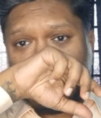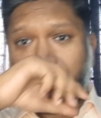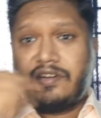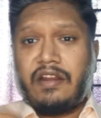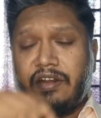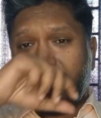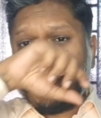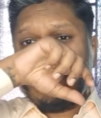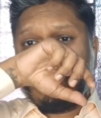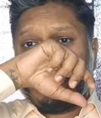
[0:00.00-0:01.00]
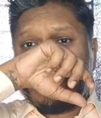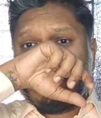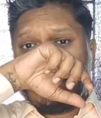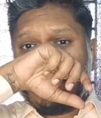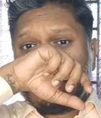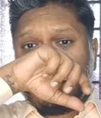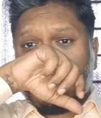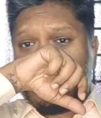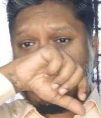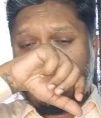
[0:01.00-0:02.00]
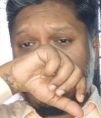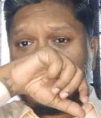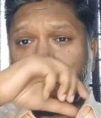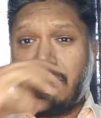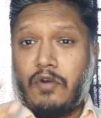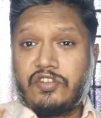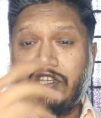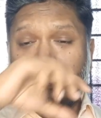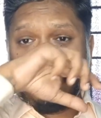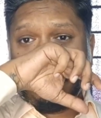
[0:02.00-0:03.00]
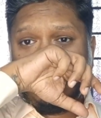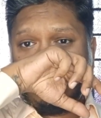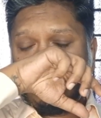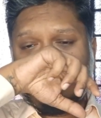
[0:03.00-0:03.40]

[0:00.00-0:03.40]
in the dry down, what I'm detecting is this mossy tone.